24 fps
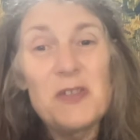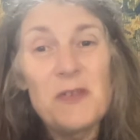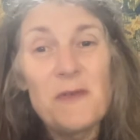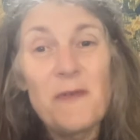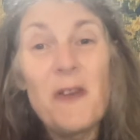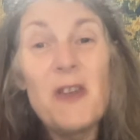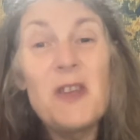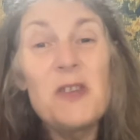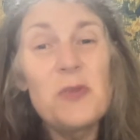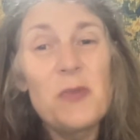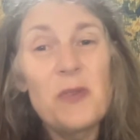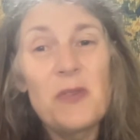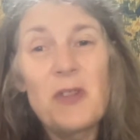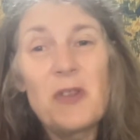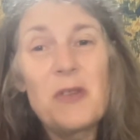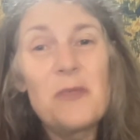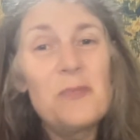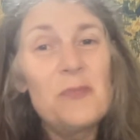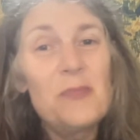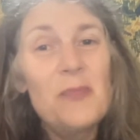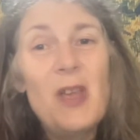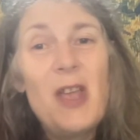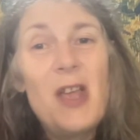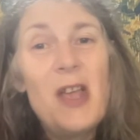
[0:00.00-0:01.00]
to face with
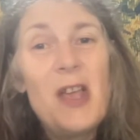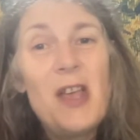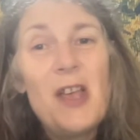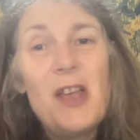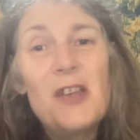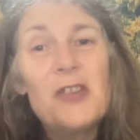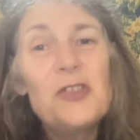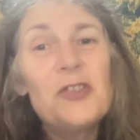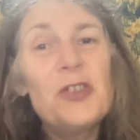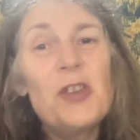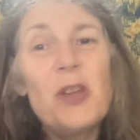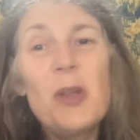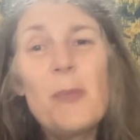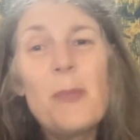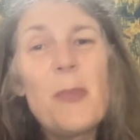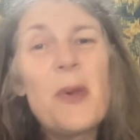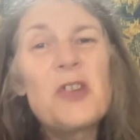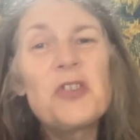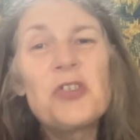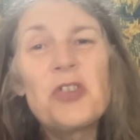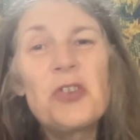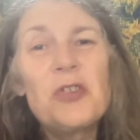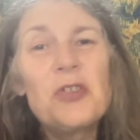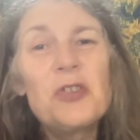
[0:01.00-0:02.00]
him, she
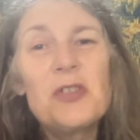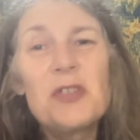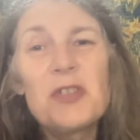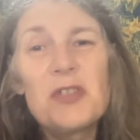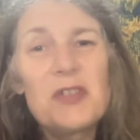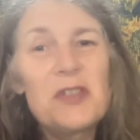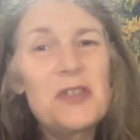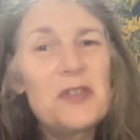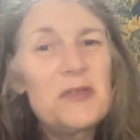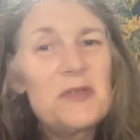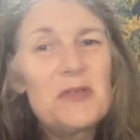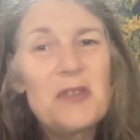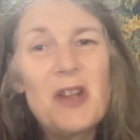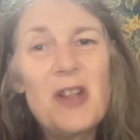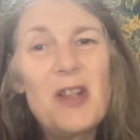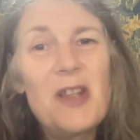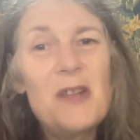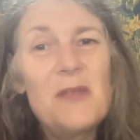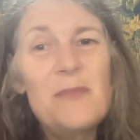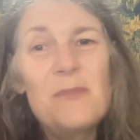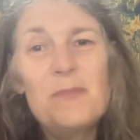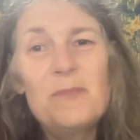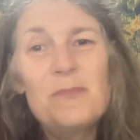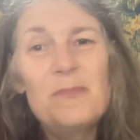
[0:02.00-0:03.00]
imagines
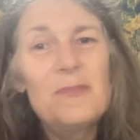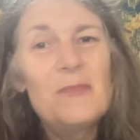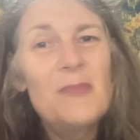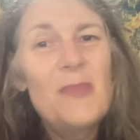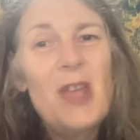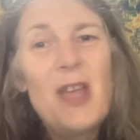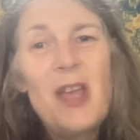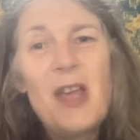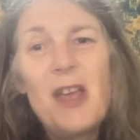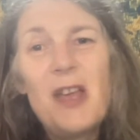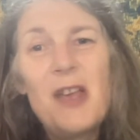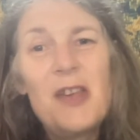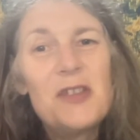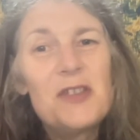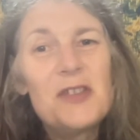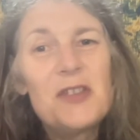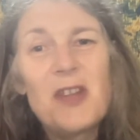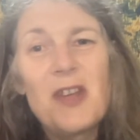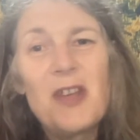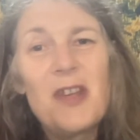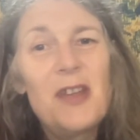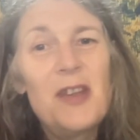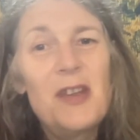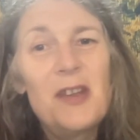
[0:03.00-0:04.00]
him
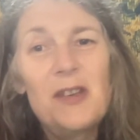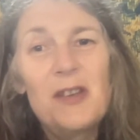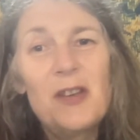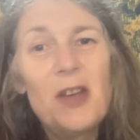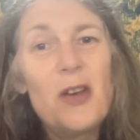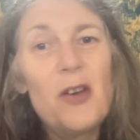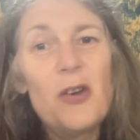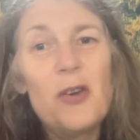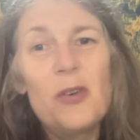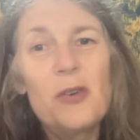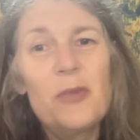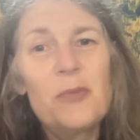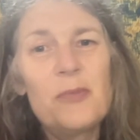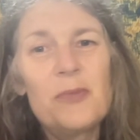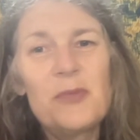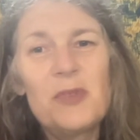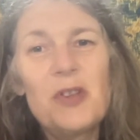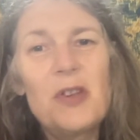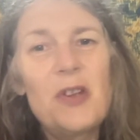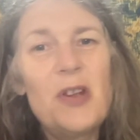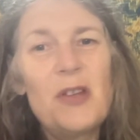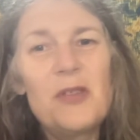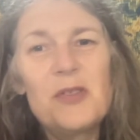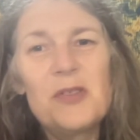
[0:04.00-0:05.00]
saying, oh,
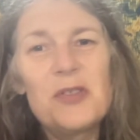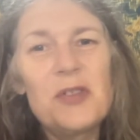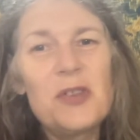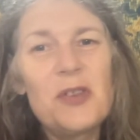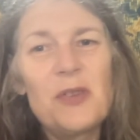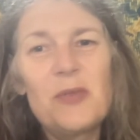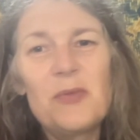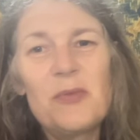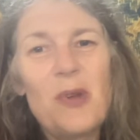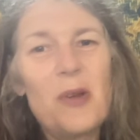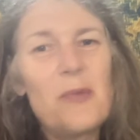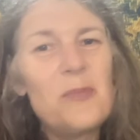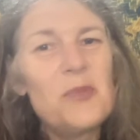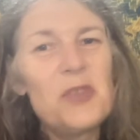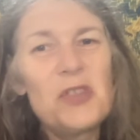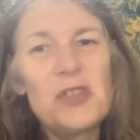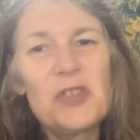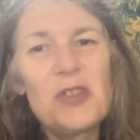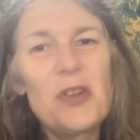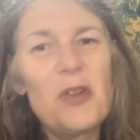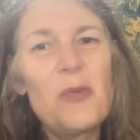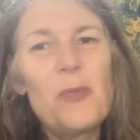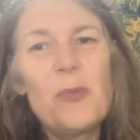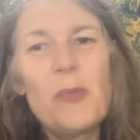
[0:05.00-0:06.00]
you know, so I'm
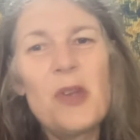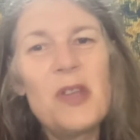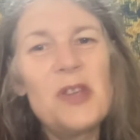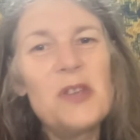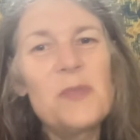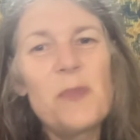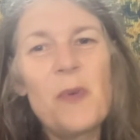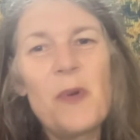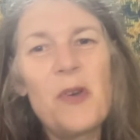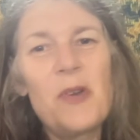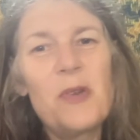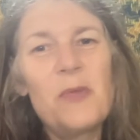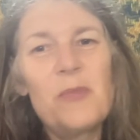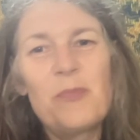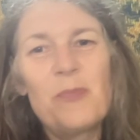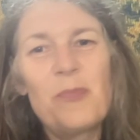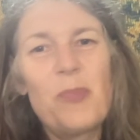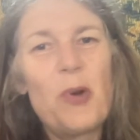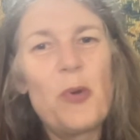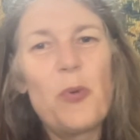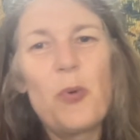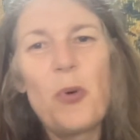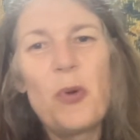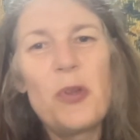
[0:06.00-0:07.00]
just so amazed by
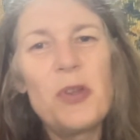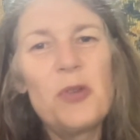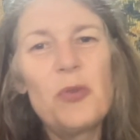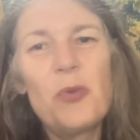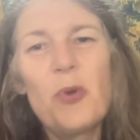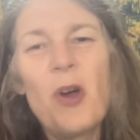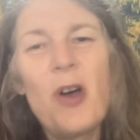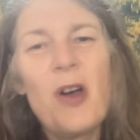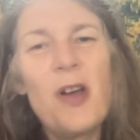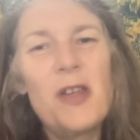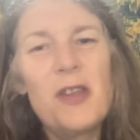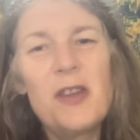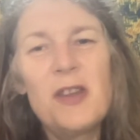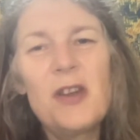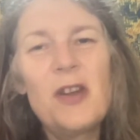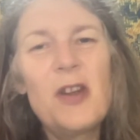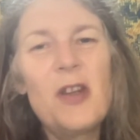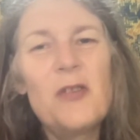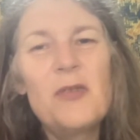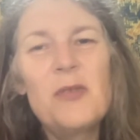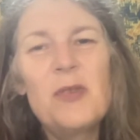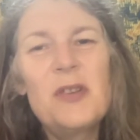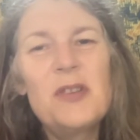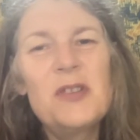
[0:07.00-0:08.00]
what you write, you
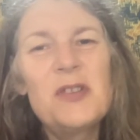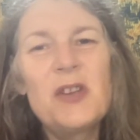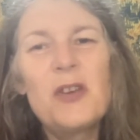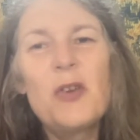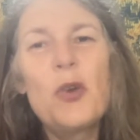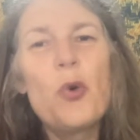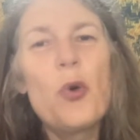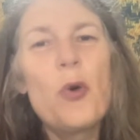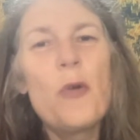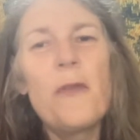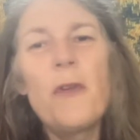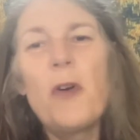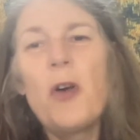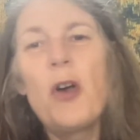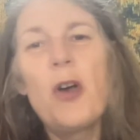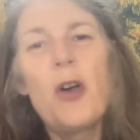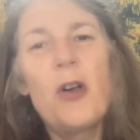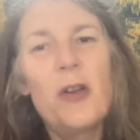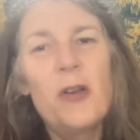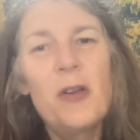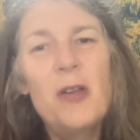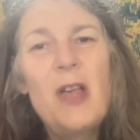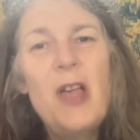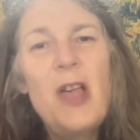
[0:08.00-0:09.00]
know, he's in awe of
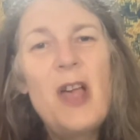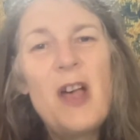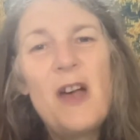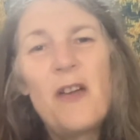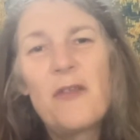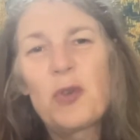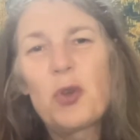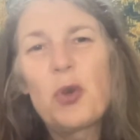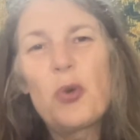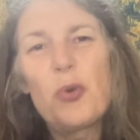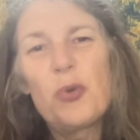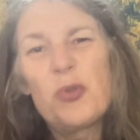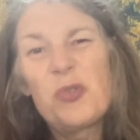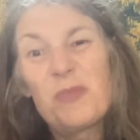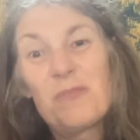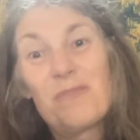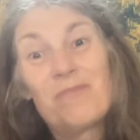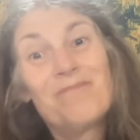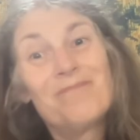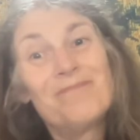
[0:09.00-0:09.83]
her. Of course,